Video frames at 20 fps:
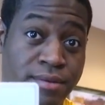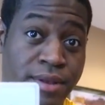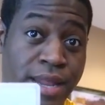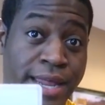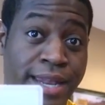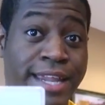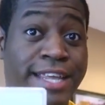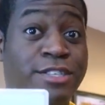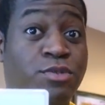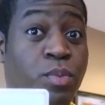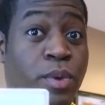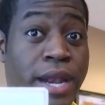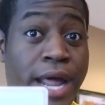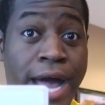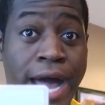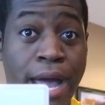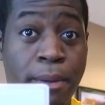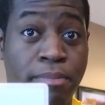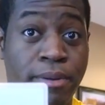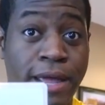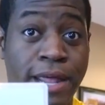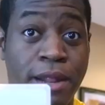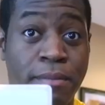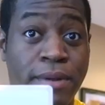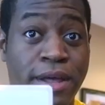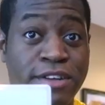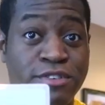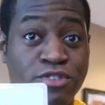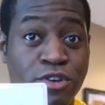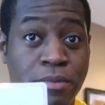At least when I played. I'm
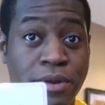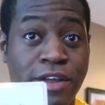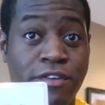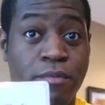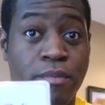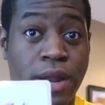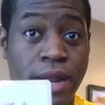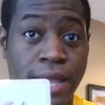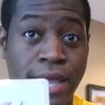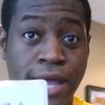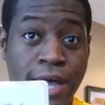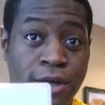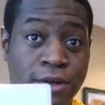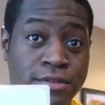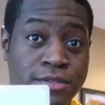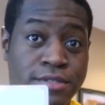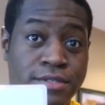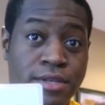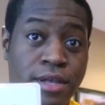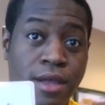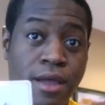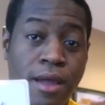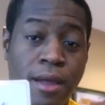not sure about everybody else,